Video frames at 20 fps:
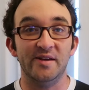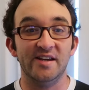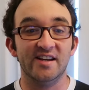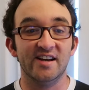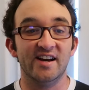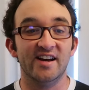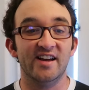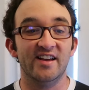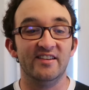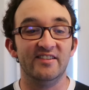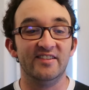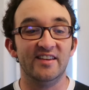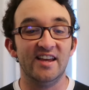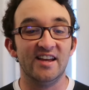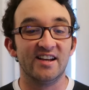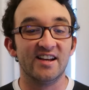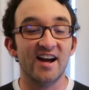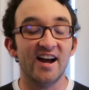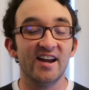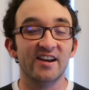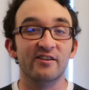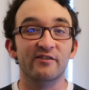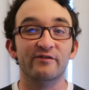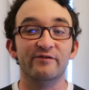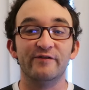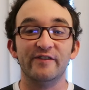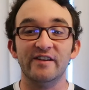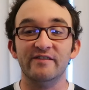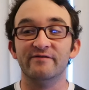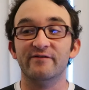because it kind
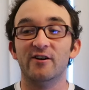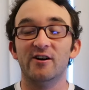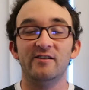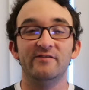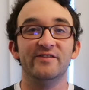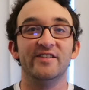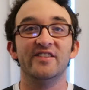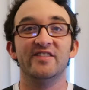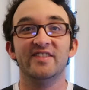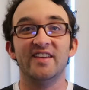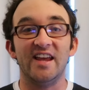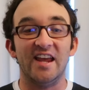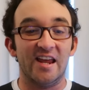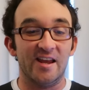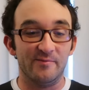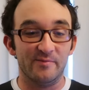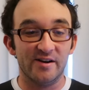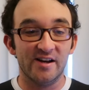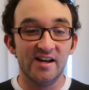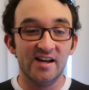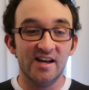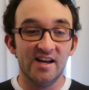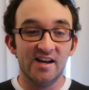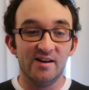of involved the same